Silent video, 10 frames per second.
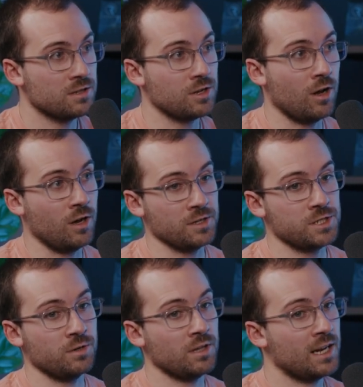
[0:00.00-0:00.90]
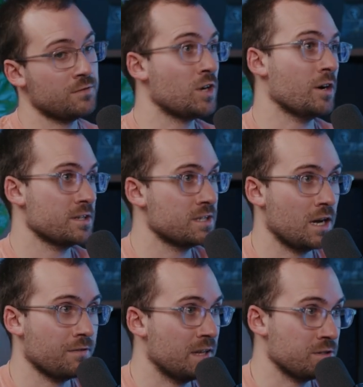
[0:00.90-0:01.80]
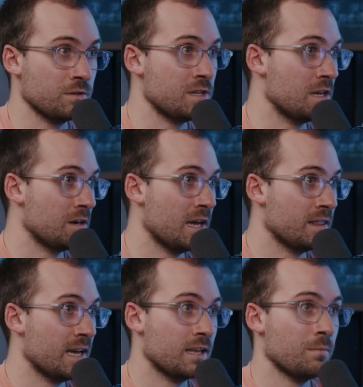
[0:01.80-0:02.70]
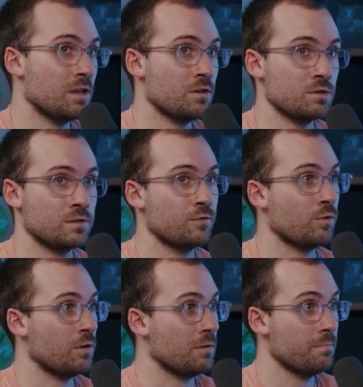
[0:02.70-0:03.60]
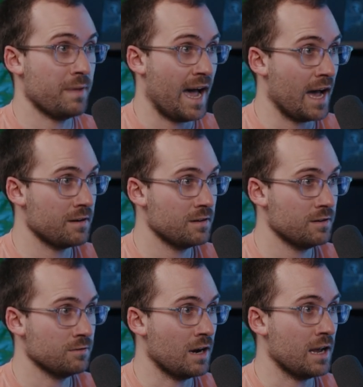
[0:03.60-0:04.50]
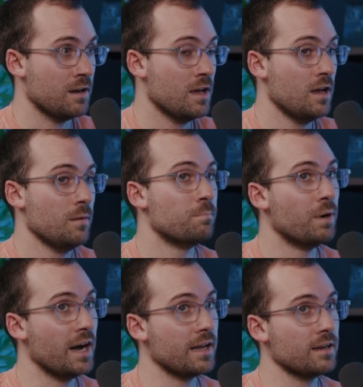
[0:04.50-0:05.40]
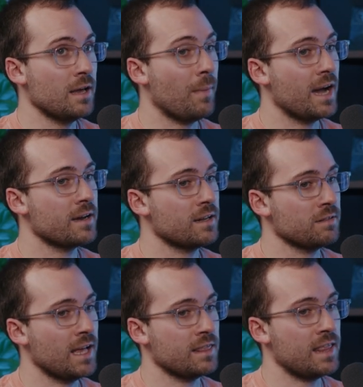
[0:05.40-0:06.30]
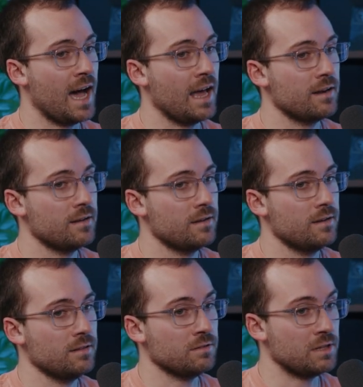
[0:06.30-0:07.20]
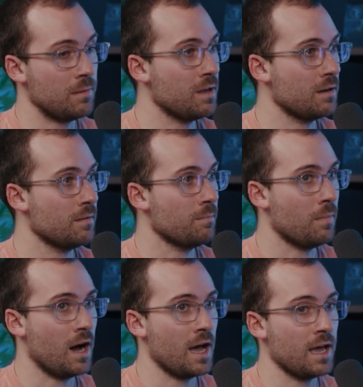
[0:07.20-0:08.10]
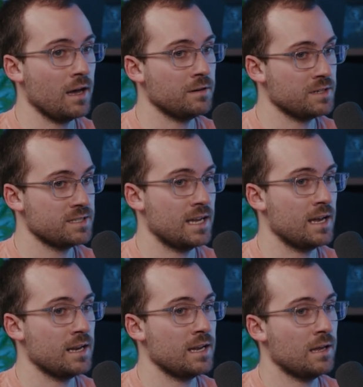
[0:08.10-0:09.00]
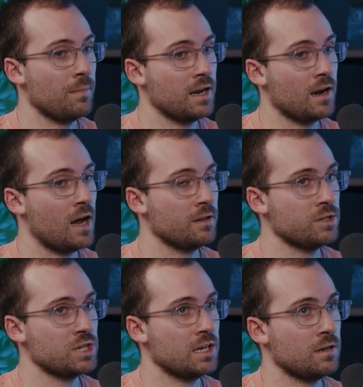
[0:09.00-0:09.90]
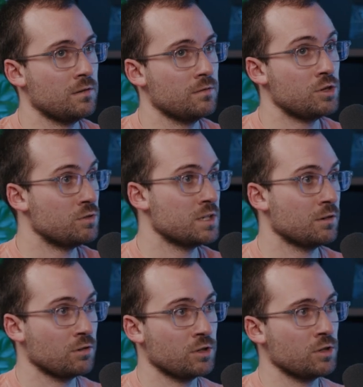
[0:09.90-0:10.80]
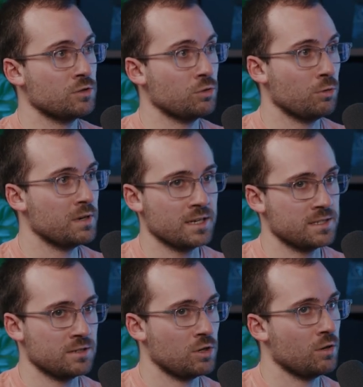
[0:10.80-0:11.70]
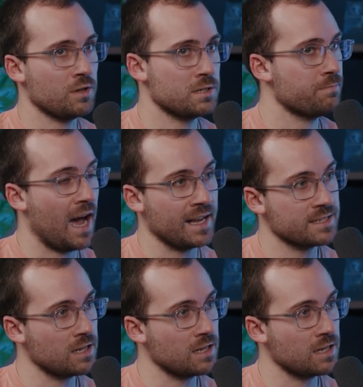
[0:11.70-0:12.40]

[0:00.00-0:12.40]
There's also a lot of dark stuff that's on the internet that can be used for bad. Right. But am I going to let that limit my understanding and my knowledge and using a really good tool because there's all this bad